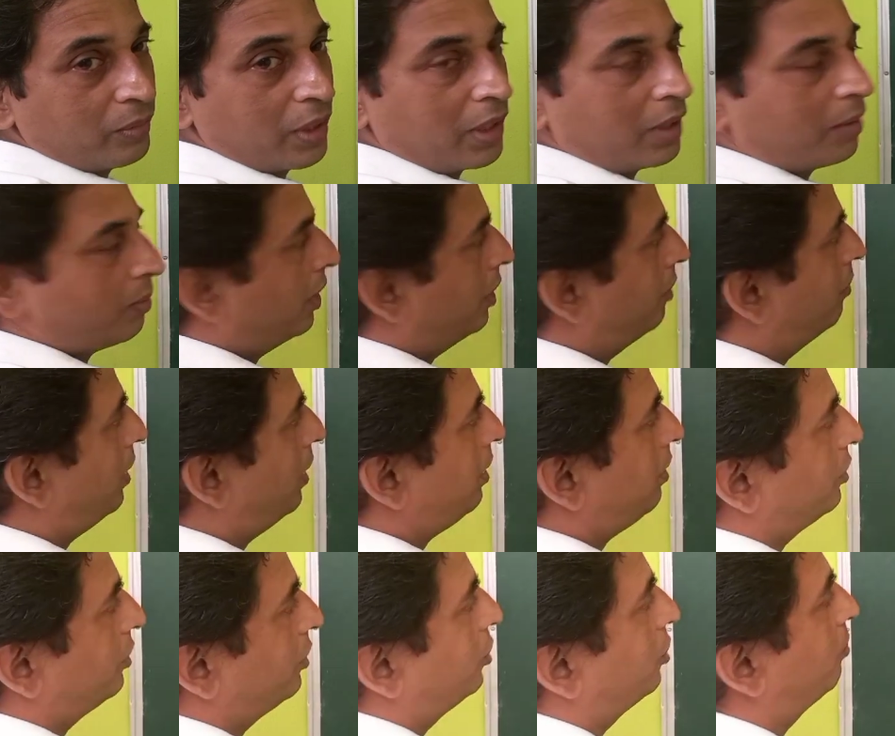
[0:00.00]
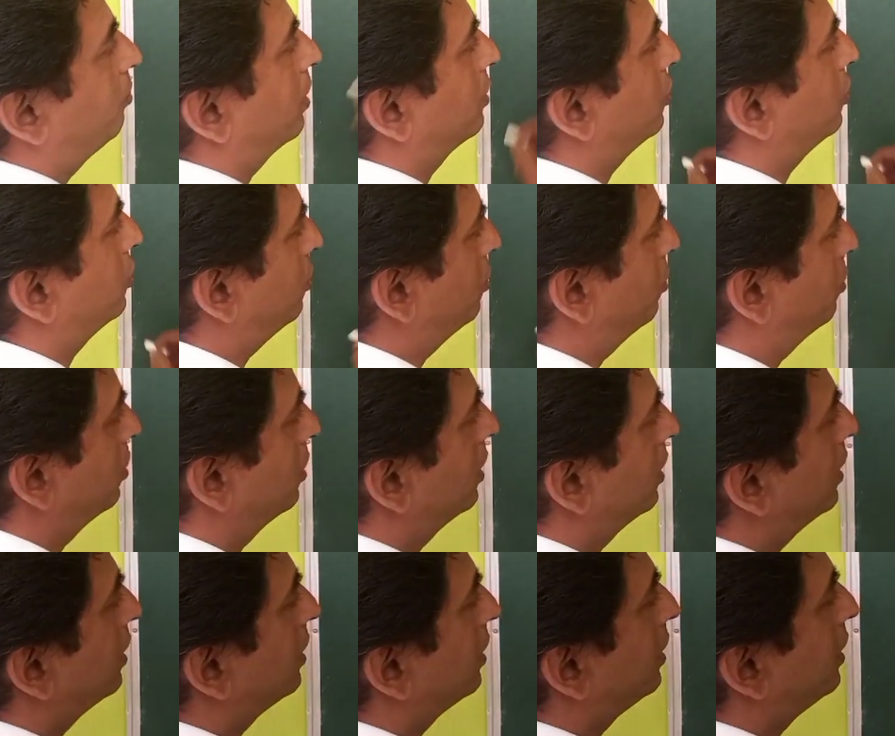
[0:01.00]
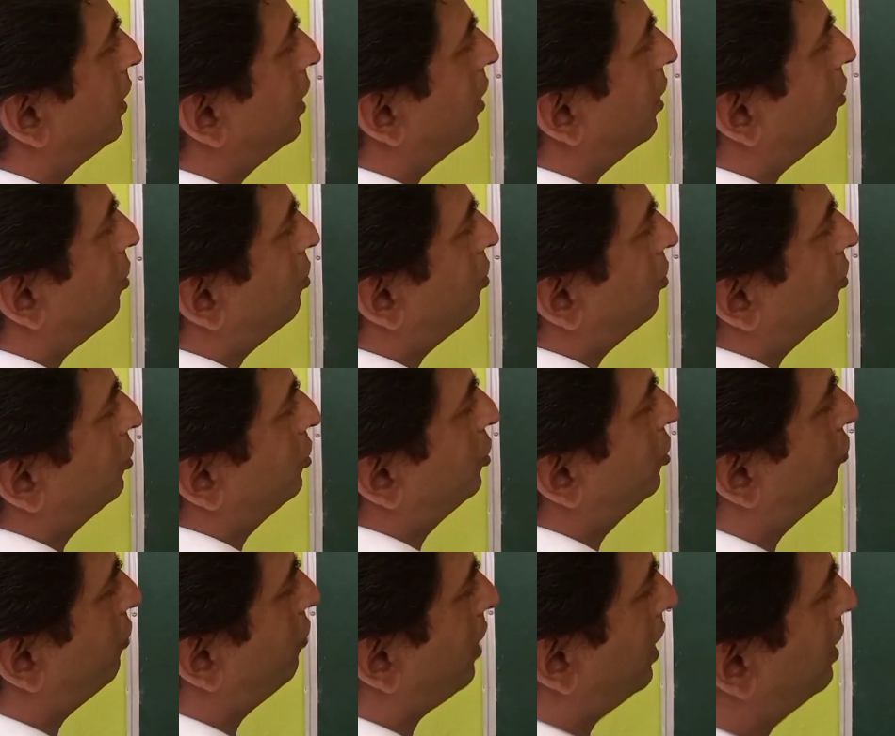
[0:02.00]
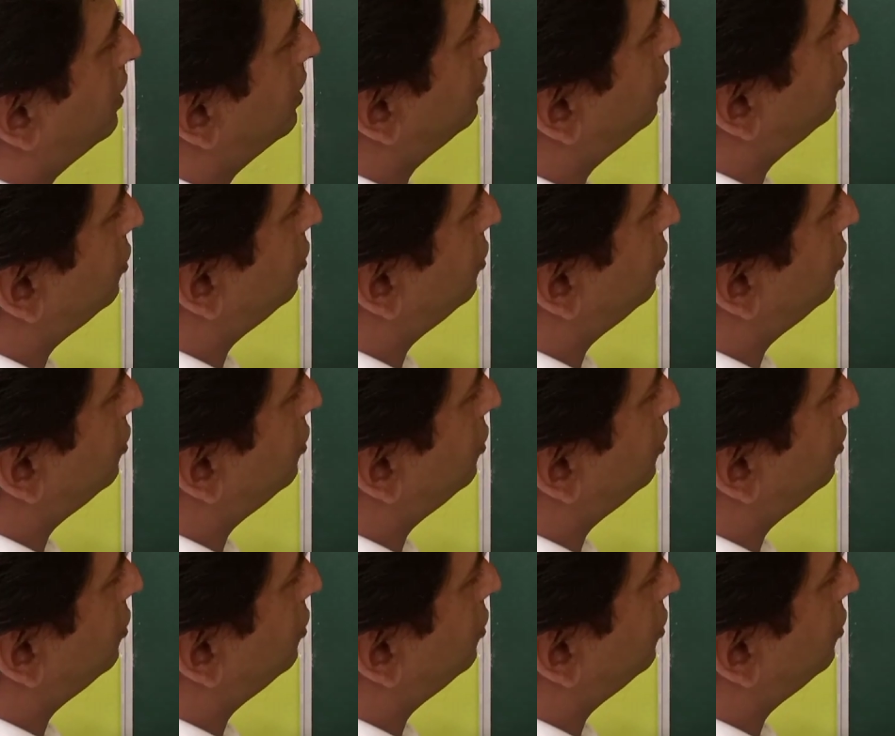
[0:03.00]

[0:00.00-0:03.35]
multiplied by u plus 2. Now to find